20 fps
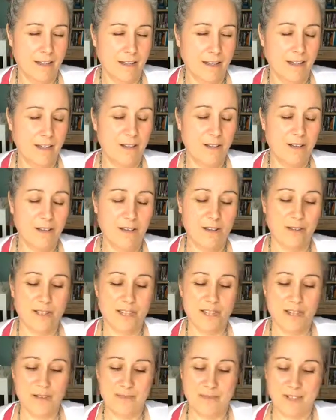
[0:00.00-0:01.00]
Oh,
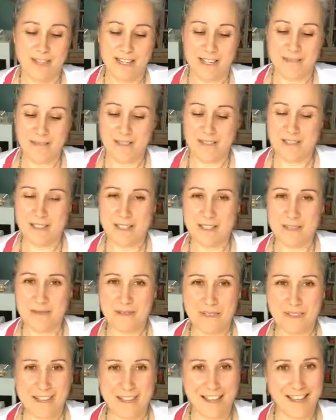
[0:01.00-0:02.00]
you know what? I felt this with
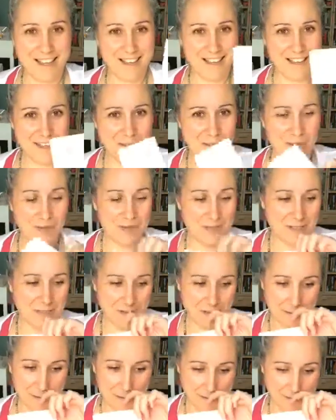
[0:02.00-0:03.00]
the other person
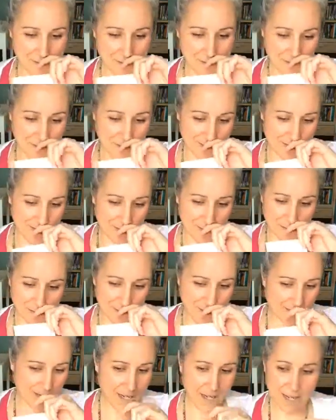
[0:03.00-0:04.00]
that got this card too.
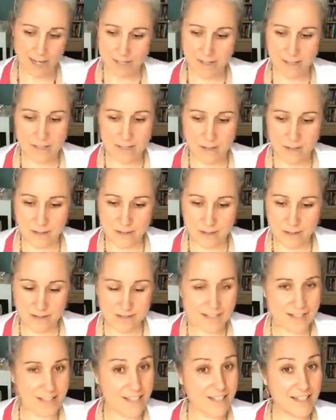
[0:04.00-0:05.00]
Okay, so
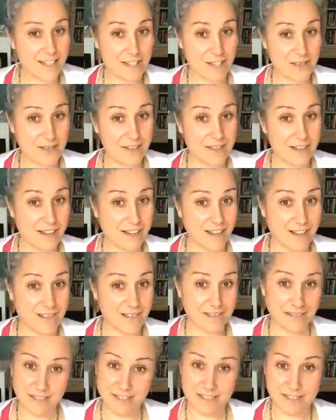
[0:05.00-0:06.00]
sending you
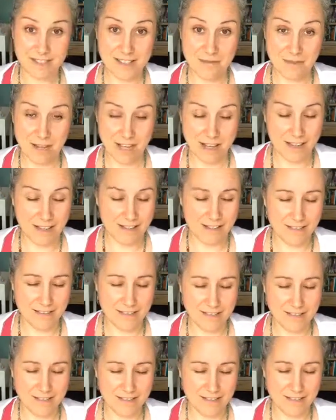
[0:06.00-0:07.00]
love as
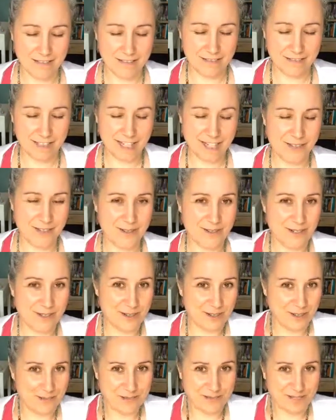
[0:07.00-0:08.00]
well. I know
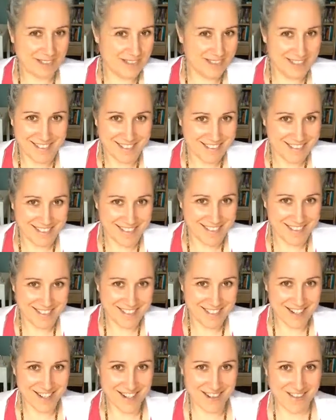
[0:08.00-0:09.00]
you're open to it. So I'm just
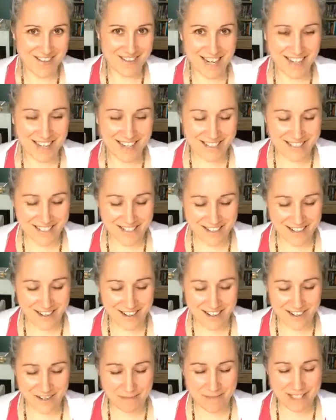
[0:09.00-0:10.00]
going to go right into your
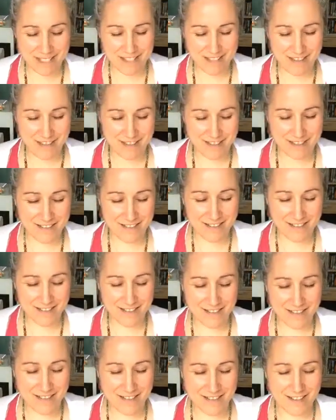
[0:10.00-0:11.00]
heart, my dear.
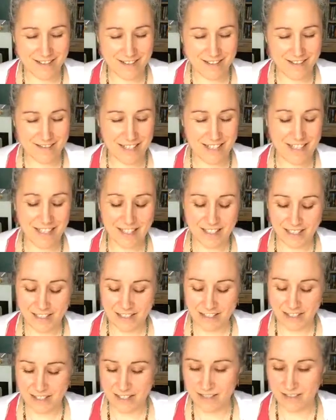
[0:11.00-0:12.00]
Right in. I can
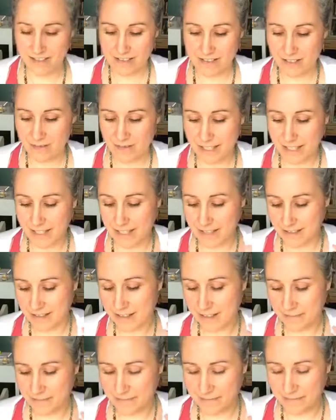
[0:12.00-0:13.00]
just do a little bit of
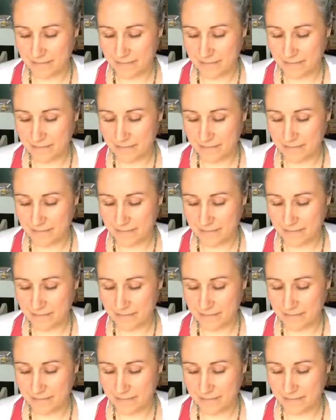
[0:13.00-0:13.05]
healing.